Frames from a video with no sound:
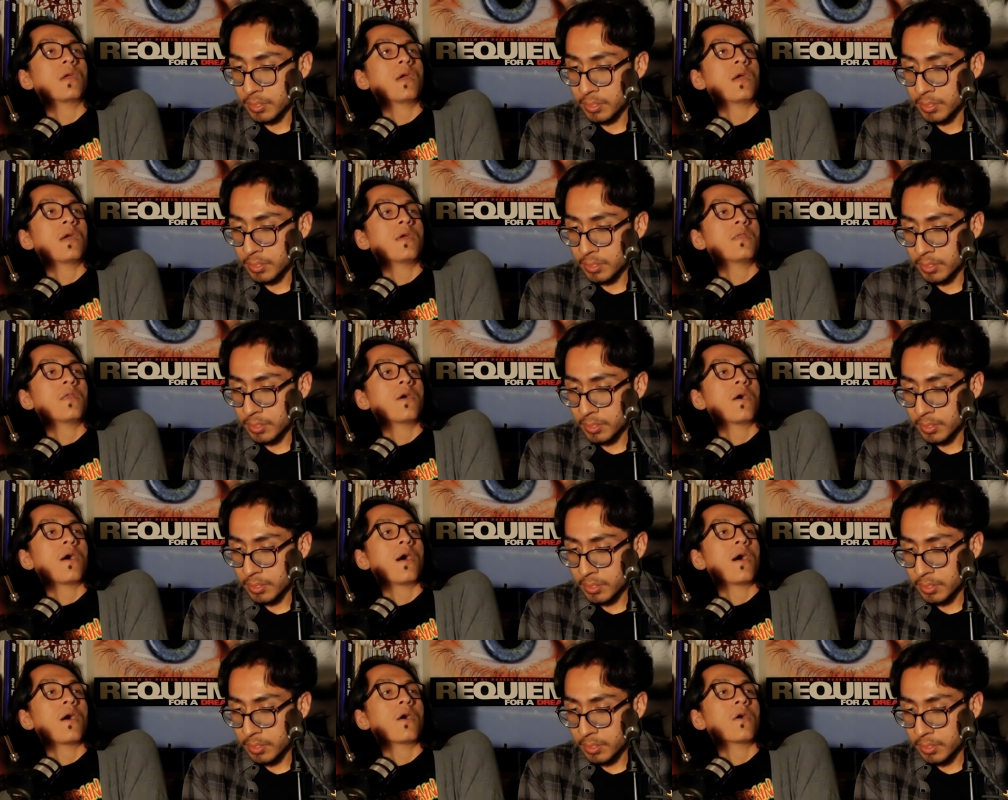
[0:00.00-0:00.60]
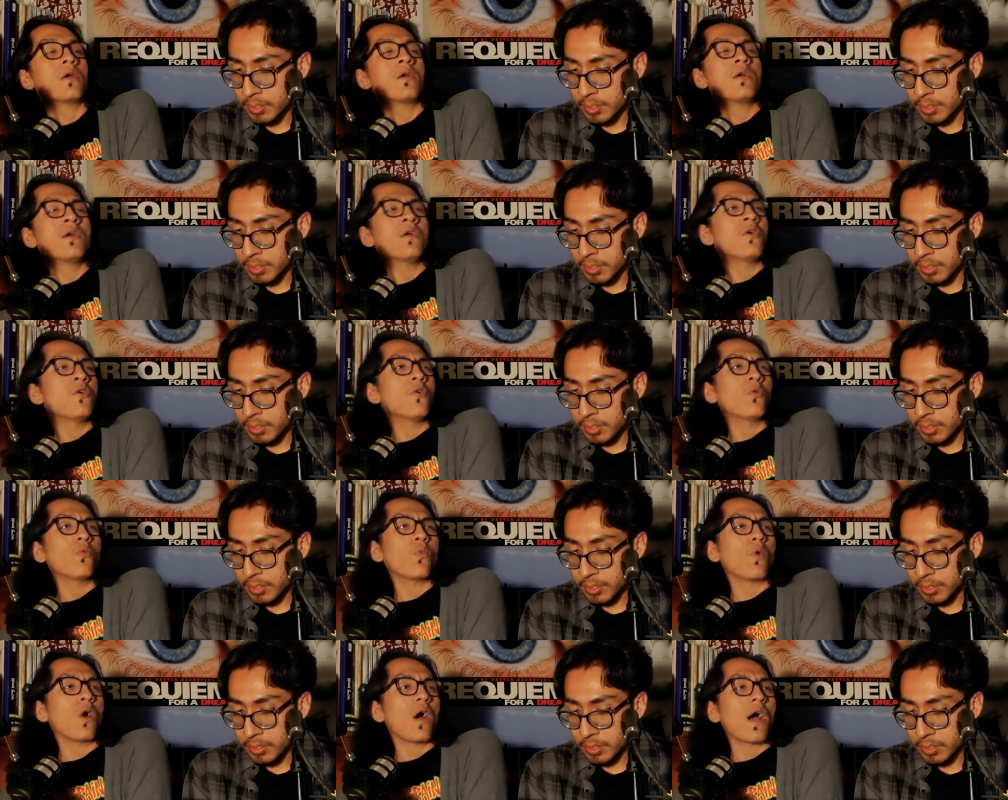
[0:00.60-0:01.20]
Speaker 1: and uh,
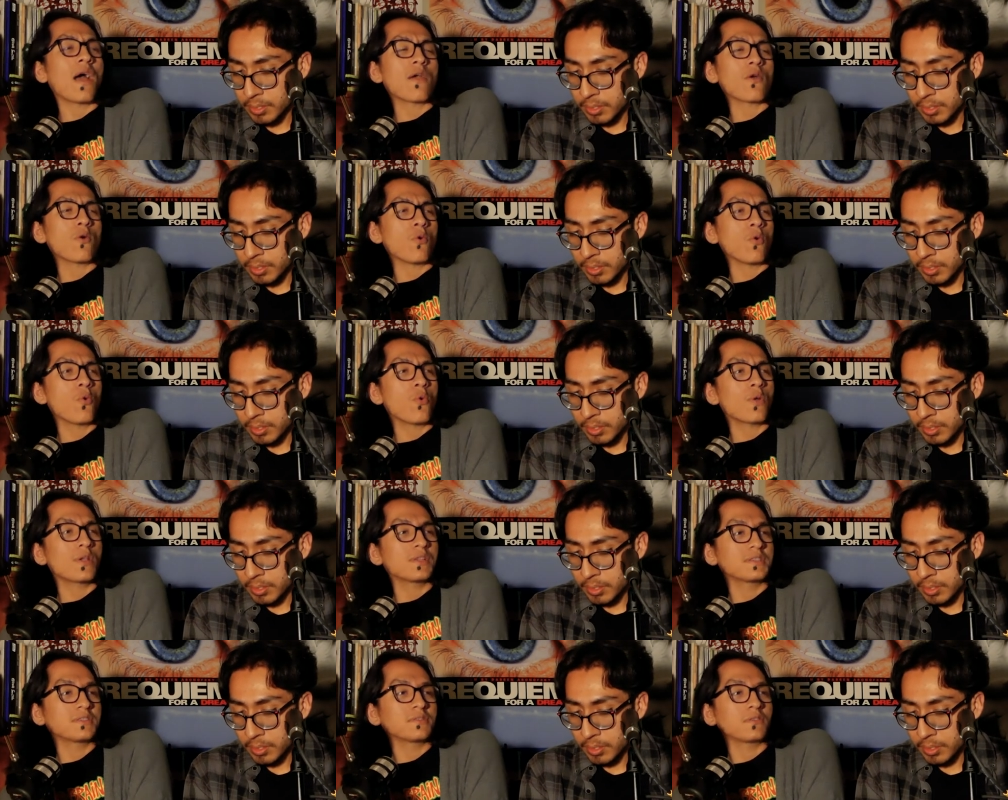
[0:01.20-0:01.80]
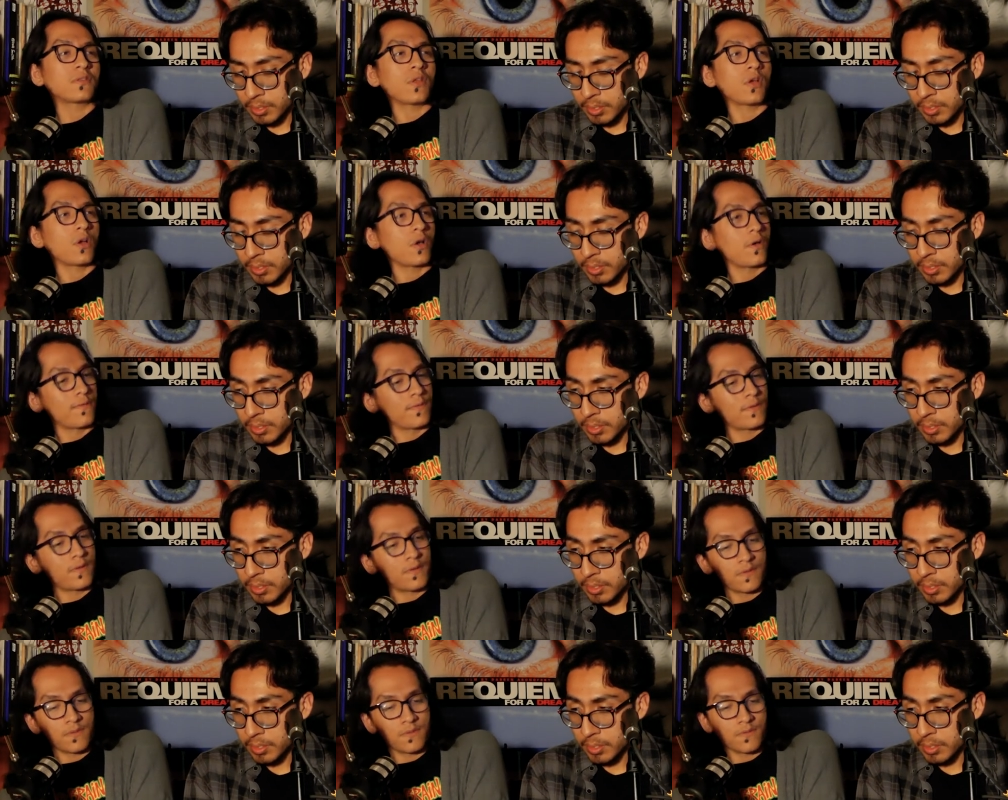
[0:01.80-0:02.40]
I always
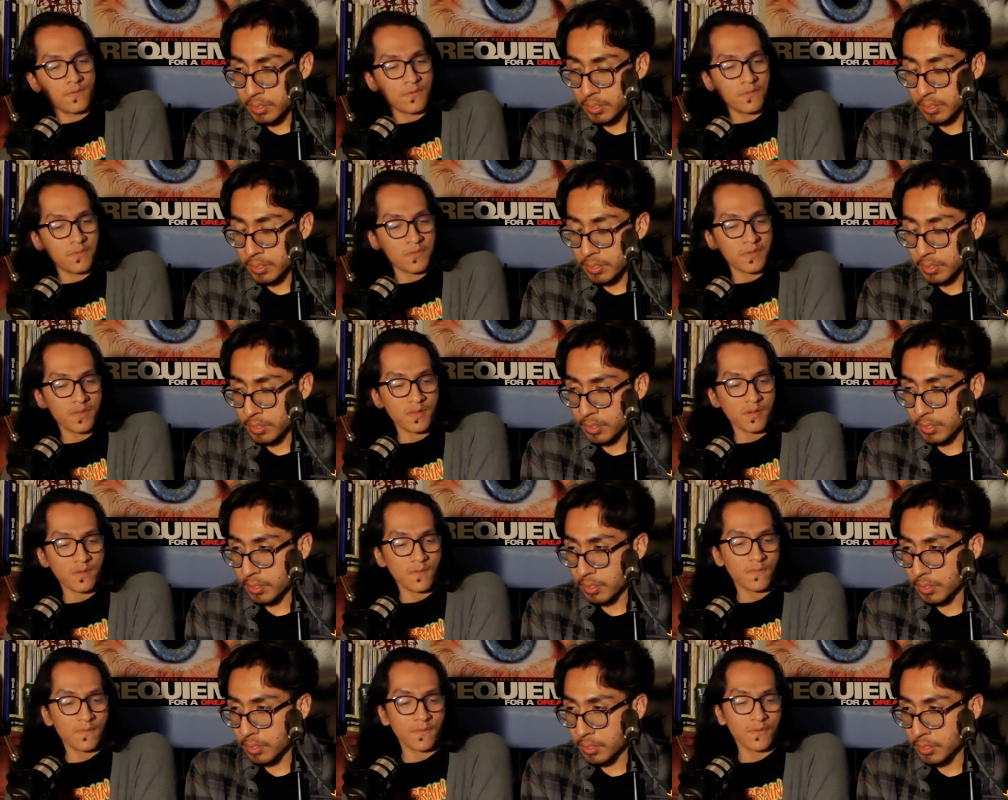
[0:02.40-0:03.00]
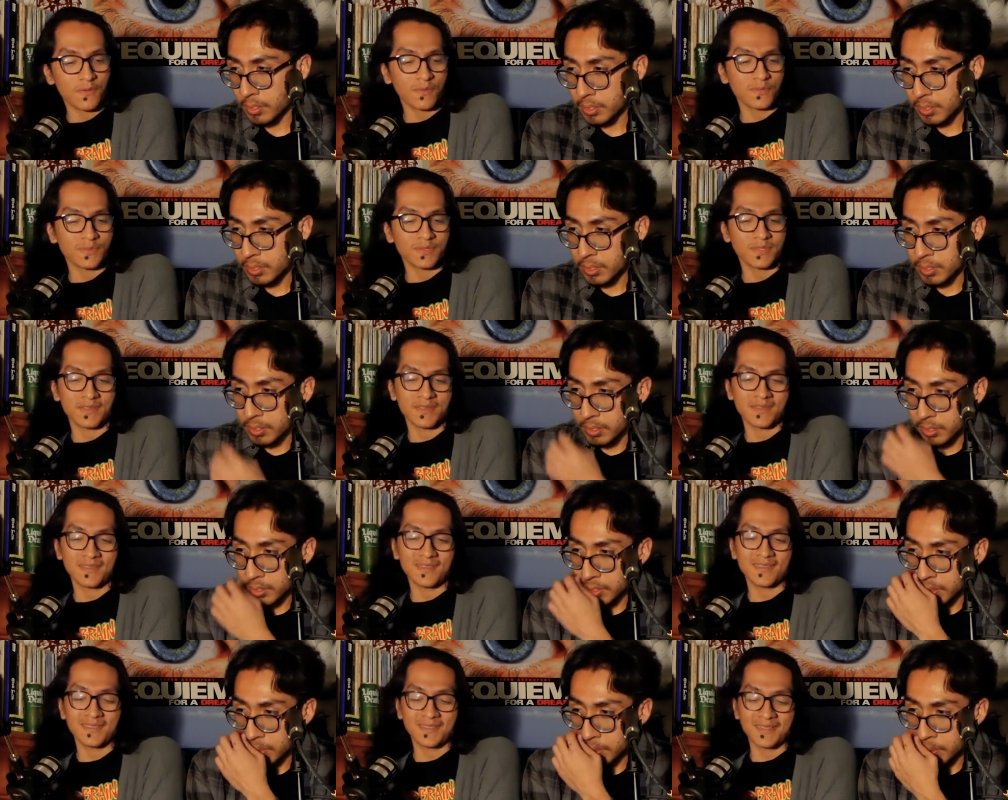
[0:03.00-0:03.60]
loved within
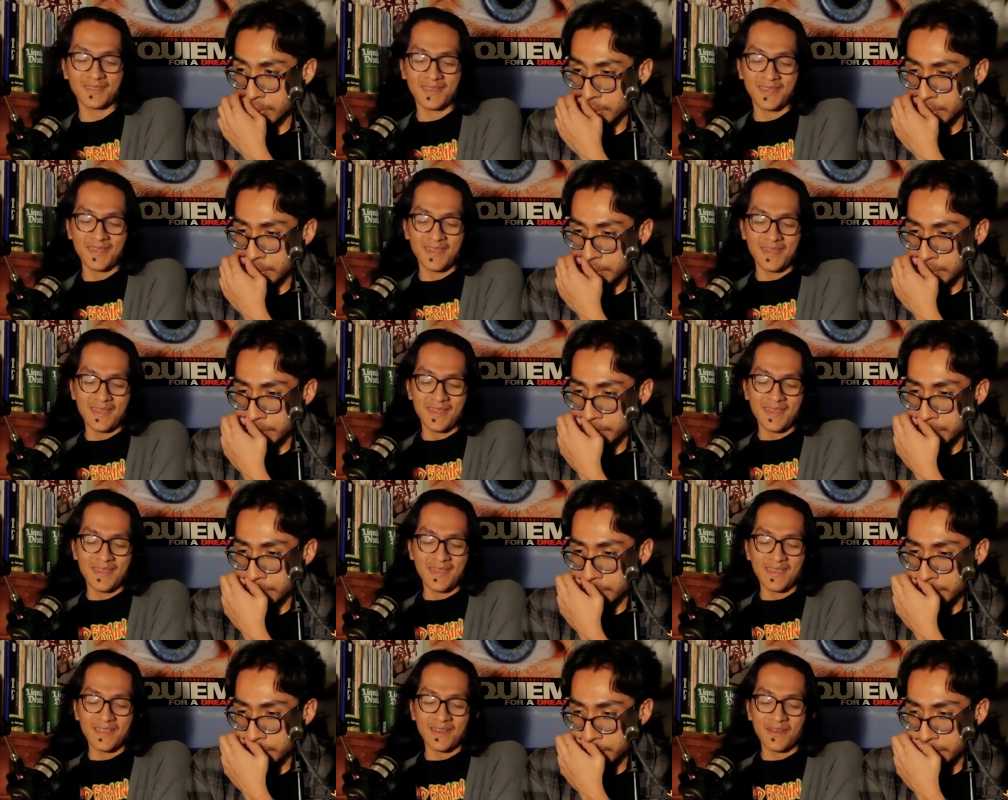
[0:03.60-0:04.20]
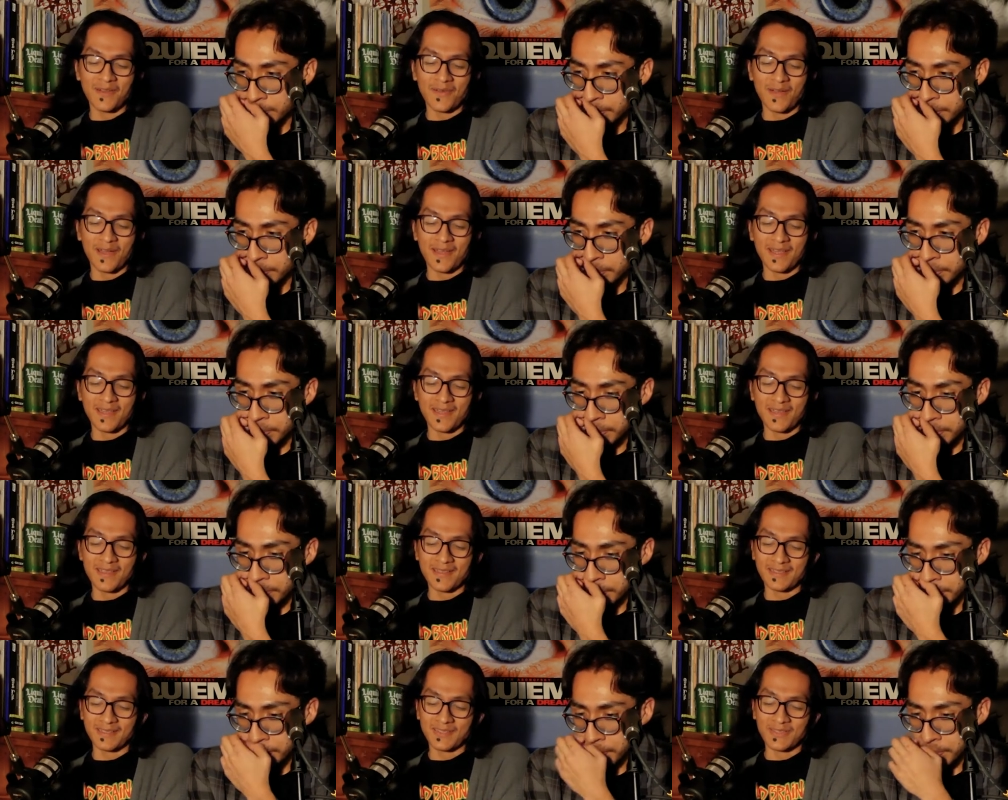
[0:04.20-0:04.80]
films is you know
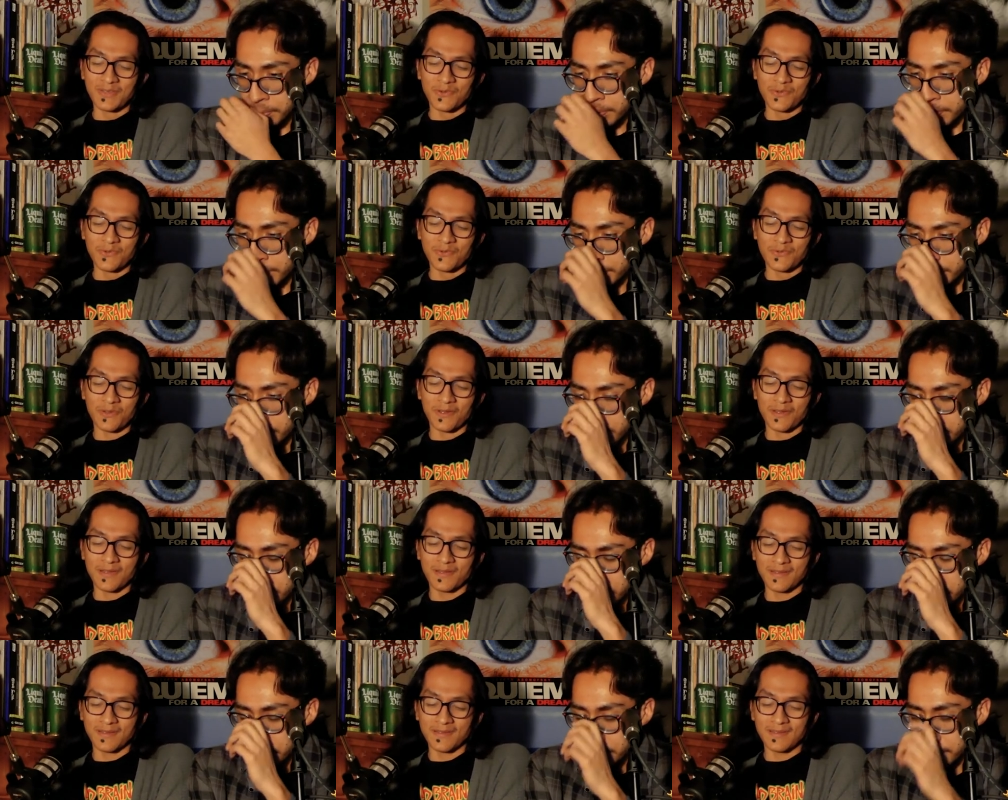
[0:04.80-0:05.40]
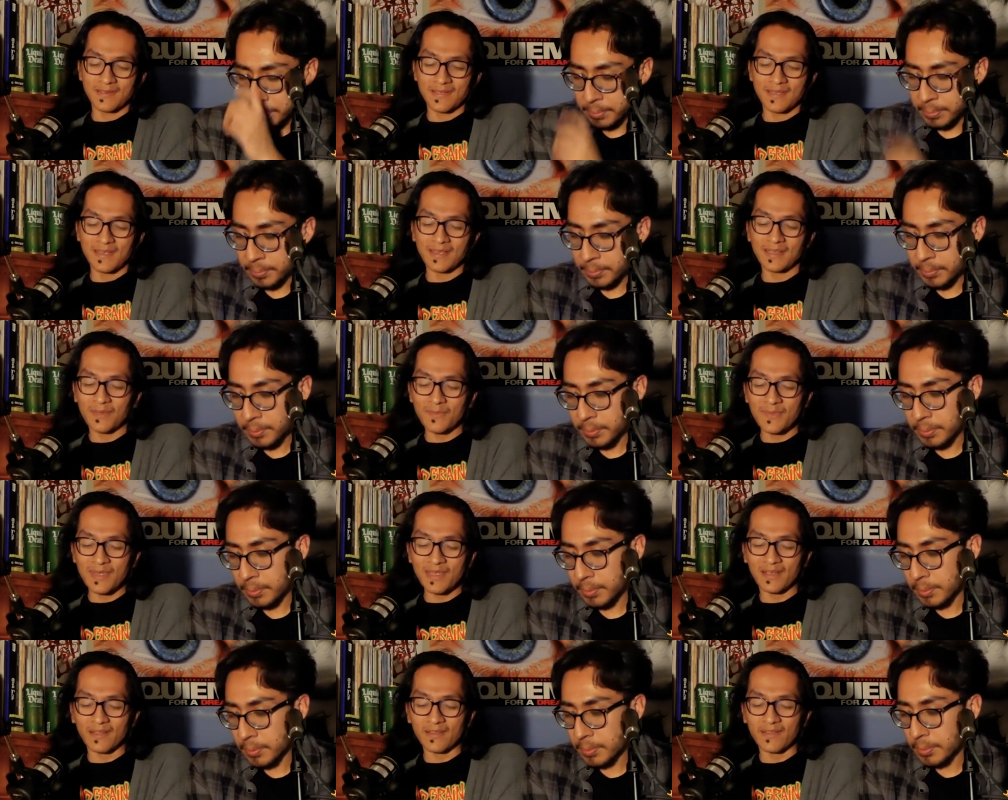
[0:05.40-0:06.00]
I, it's so it
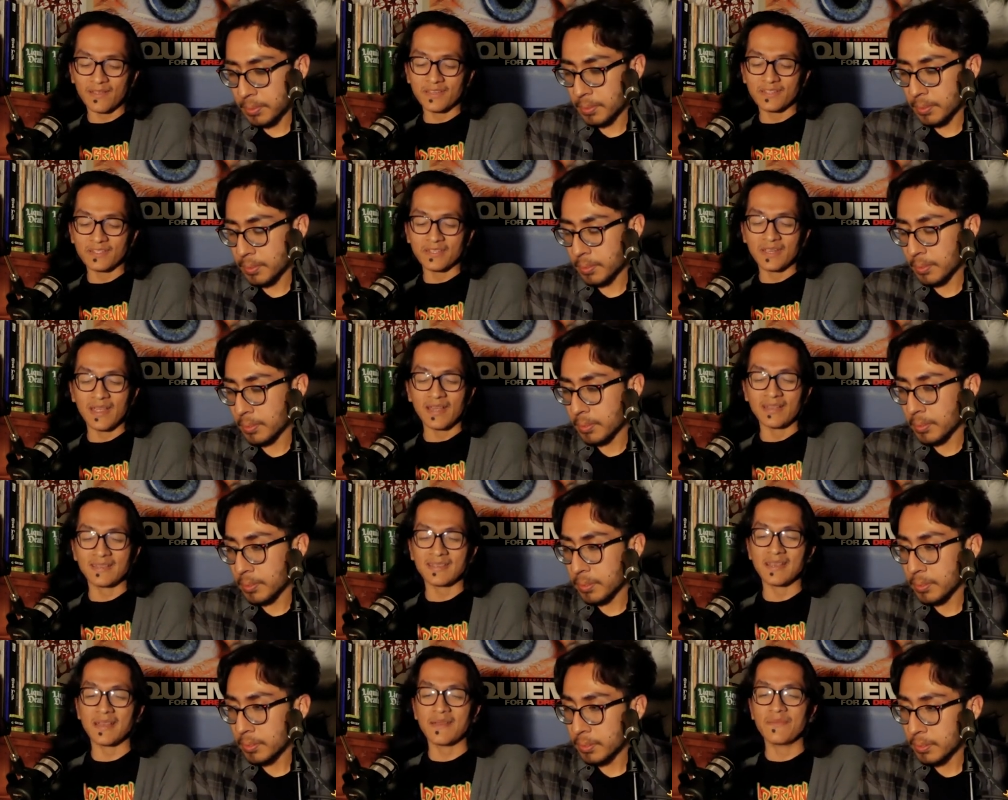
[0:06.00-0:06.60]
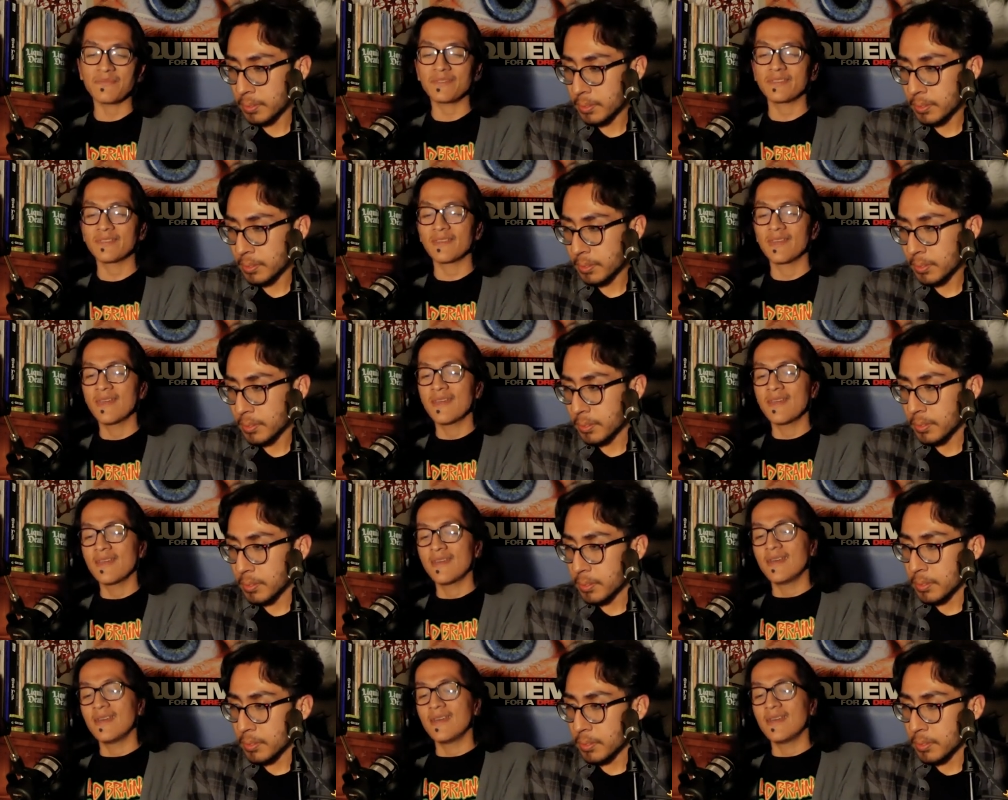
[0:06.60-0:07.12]
could be cliche at times,